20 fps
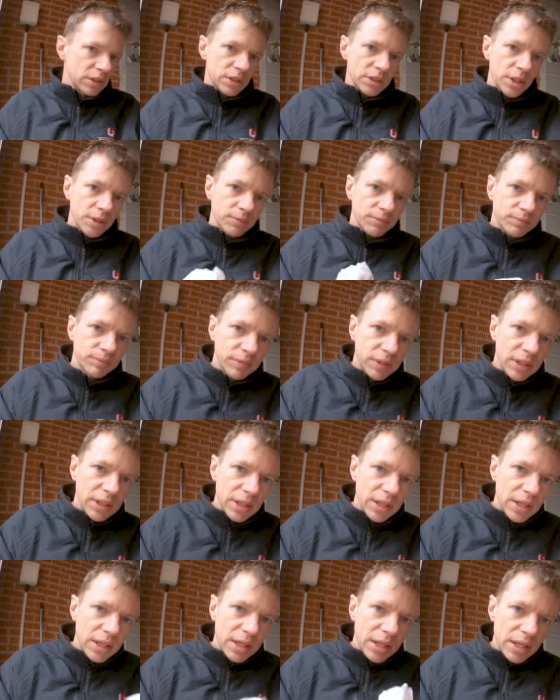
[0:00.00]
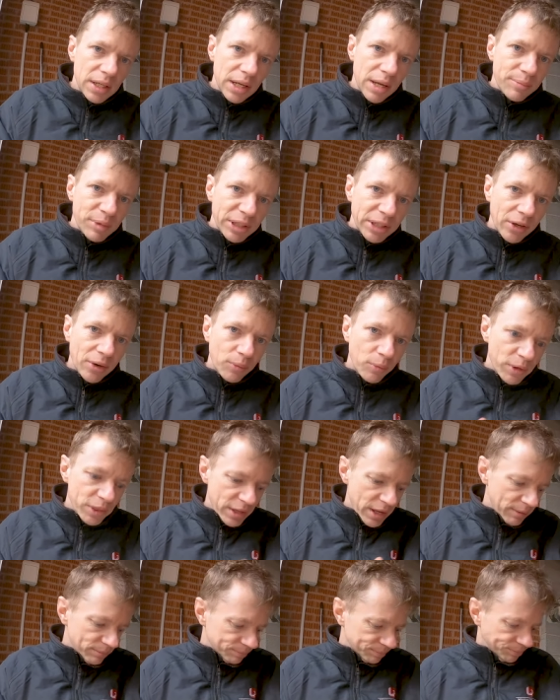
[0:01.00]
So, let me get on with
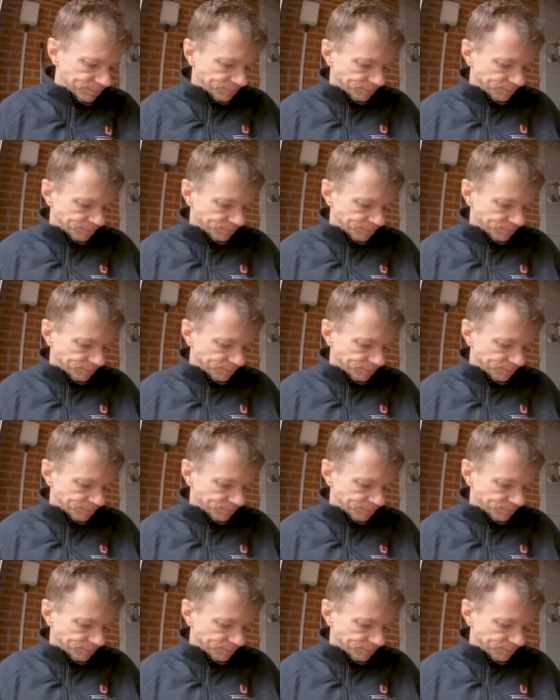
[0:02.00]
that.